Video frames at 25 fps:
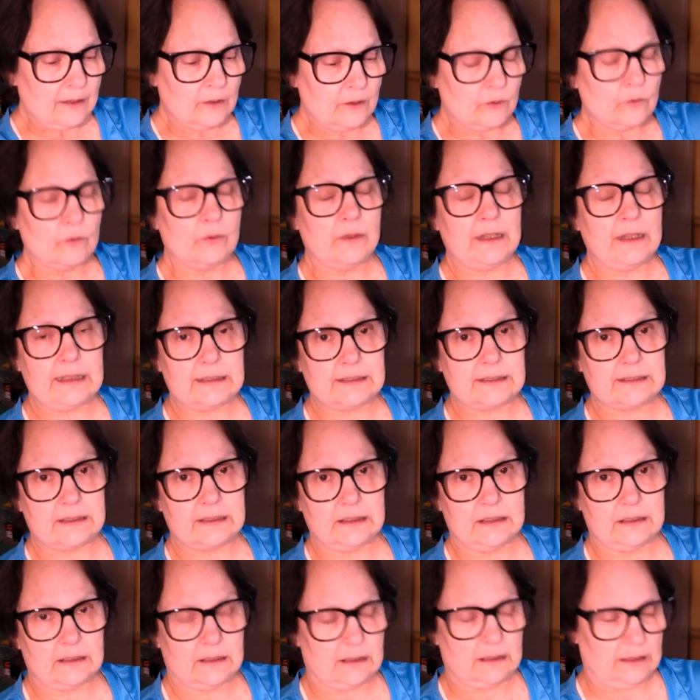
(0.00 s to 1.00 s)

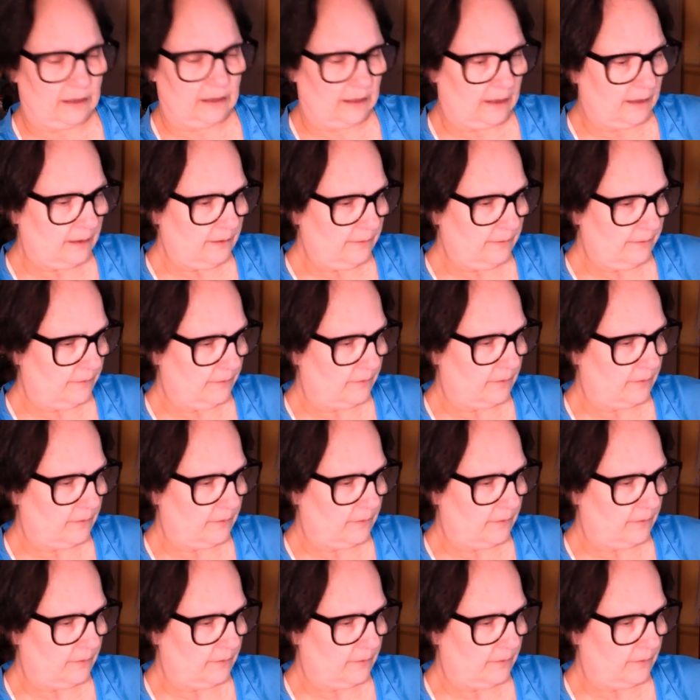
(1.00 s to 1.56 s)
recently,